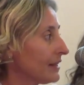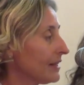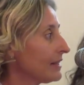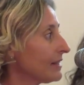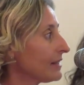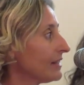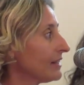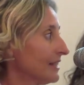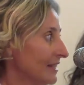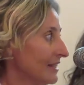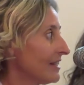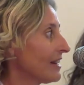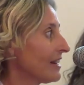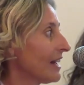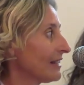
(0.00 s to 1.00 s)
in detail
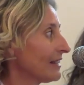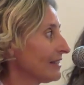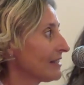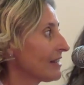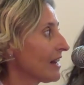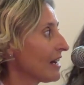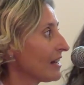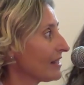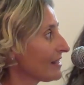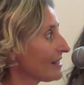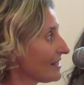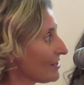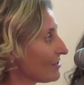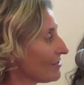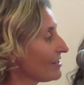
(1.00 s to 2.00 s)
in the next
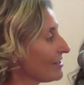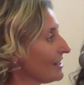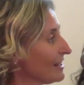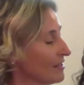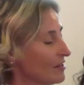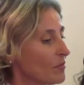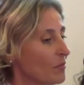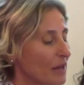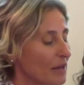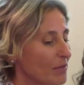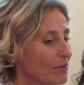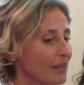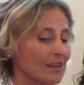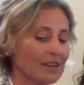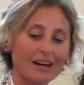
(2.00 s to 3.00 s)
slide, so
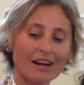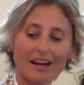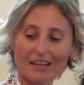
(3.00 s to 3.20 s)
maybe